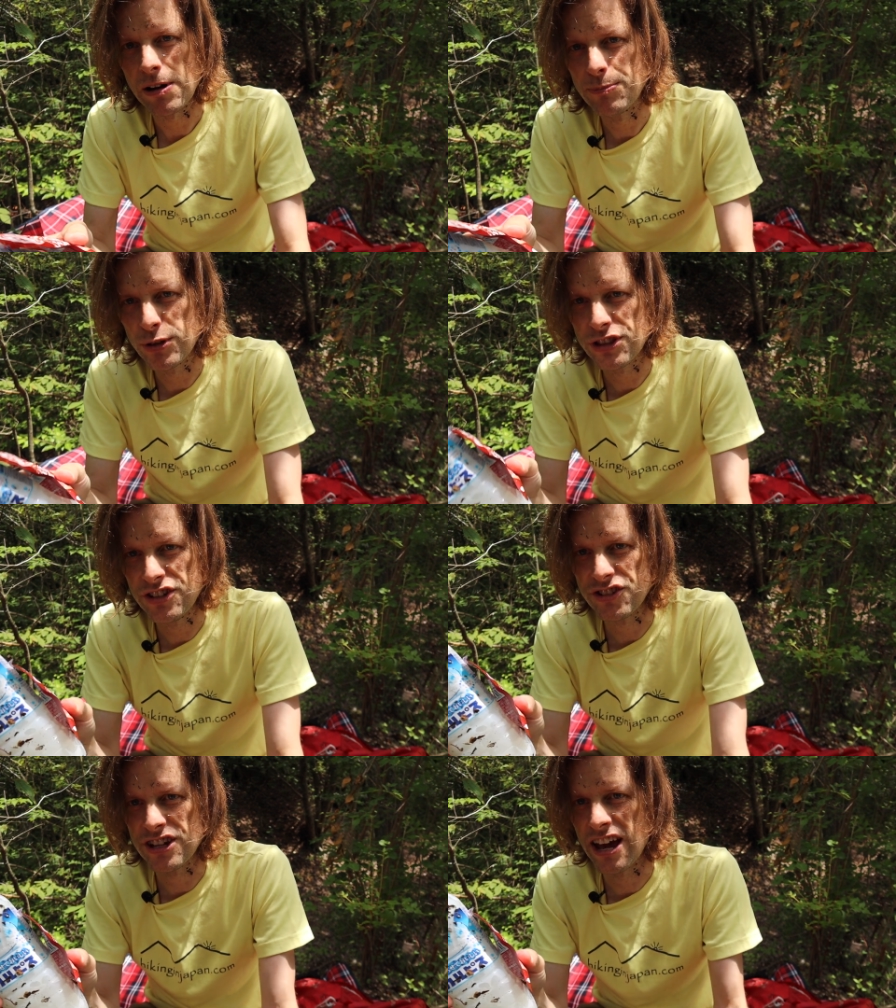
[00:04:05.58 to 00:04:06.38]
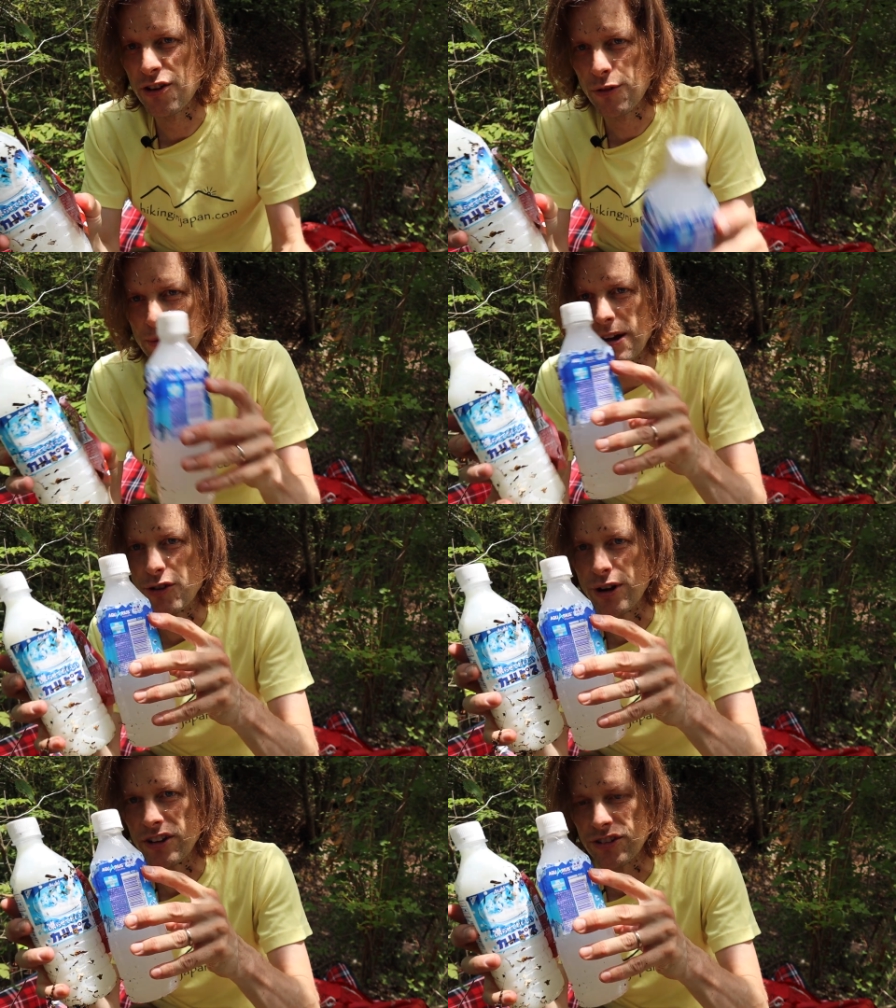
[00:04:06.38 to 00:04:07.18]
I put these together with my
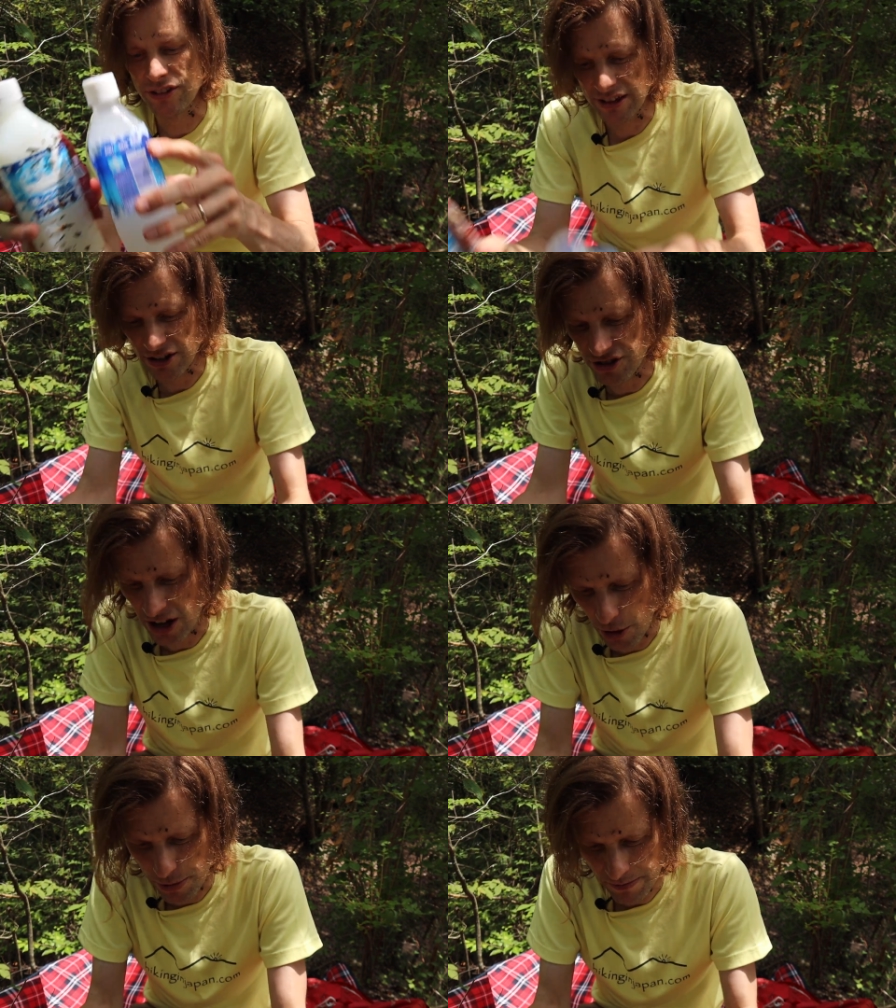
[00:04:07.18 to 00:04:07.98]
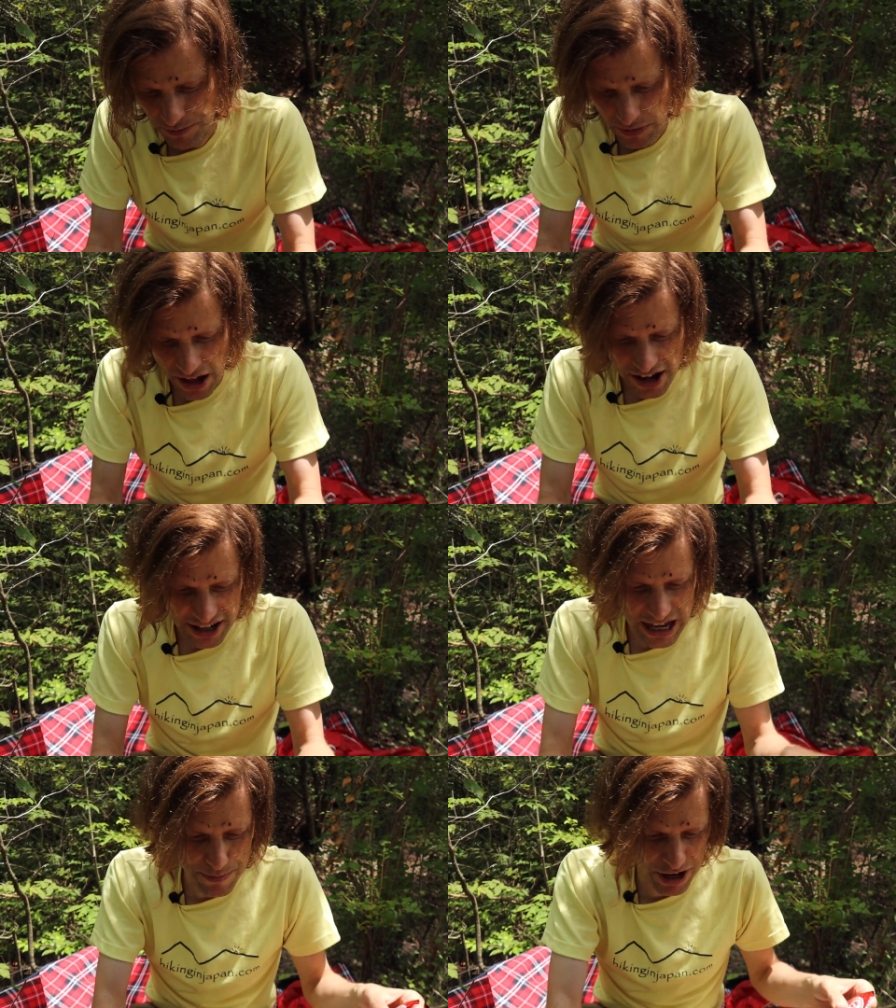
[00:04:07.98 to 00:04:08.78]
drinks, that should help
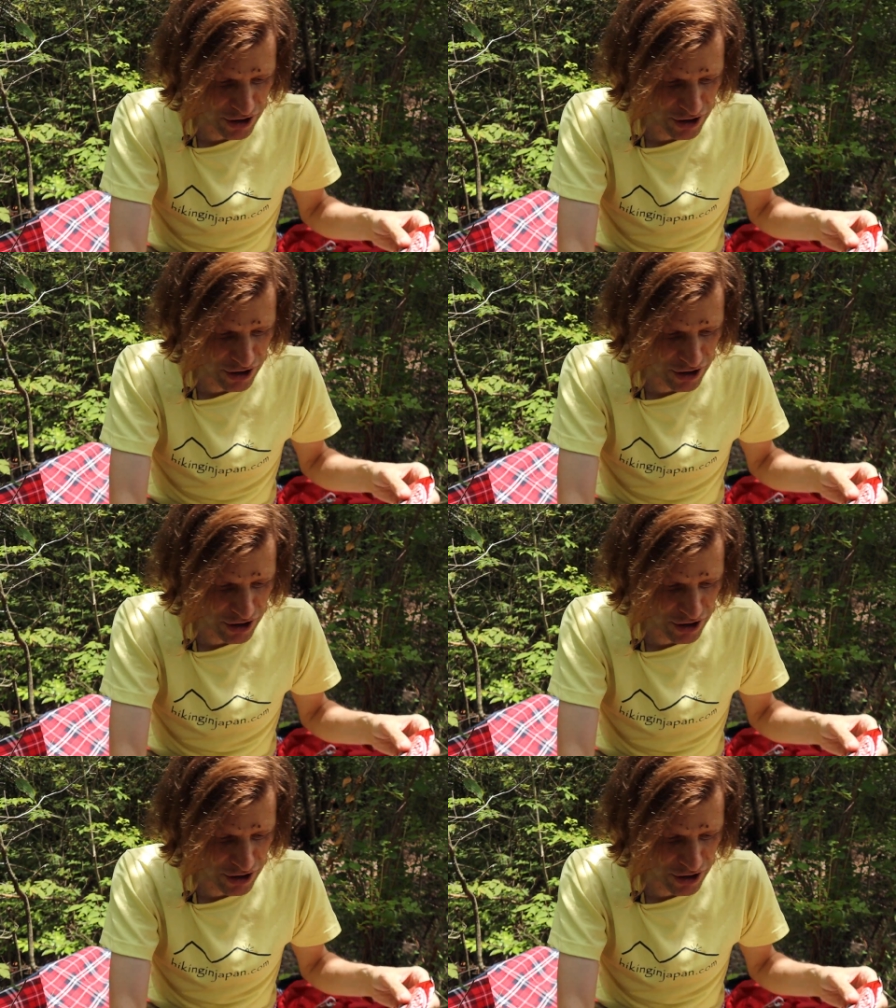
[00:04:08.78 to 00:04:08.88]
keep it